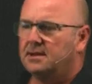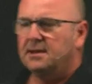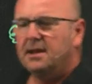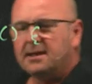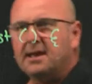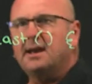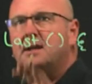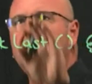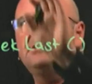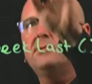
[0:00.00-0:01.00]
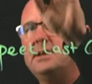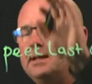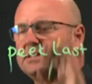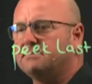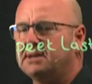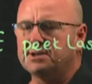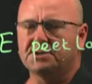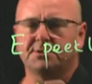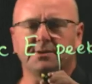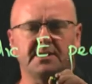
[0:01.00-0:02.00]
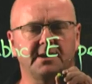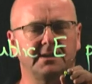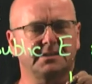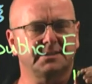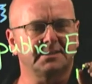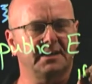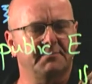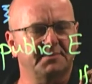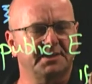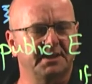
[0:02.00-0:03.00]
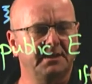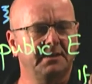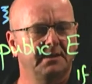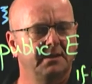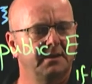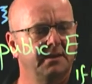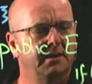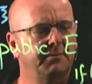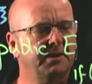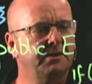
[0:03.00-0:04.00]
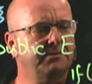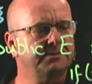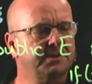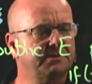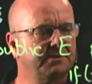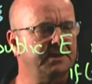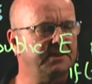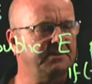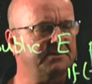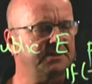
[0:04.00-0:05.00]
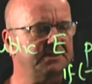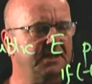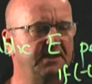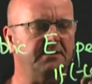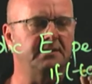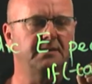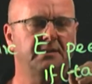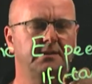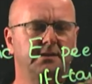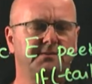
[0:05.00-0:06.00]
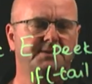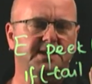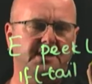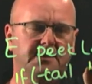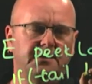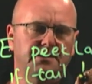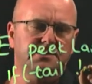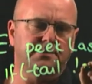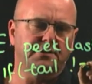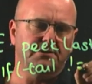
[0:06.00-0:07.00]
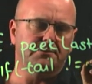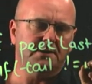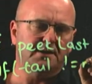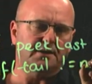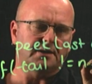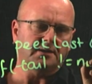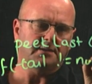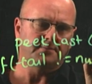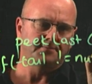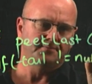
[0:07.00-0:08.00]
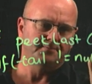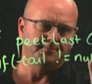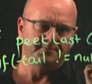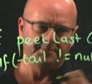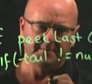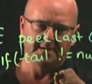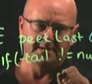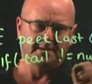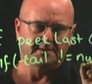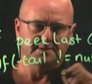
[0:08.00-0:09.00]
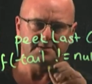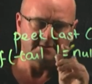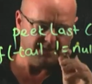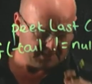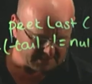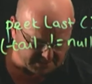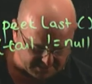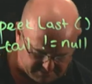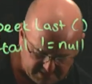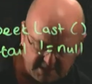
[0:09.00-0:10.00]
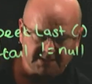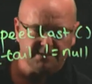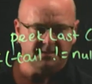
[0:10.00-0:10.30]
Again, we need to make sure that our list isn't empty, and we can also do that using tail. If tail is not equal to null, sorry, that's not right.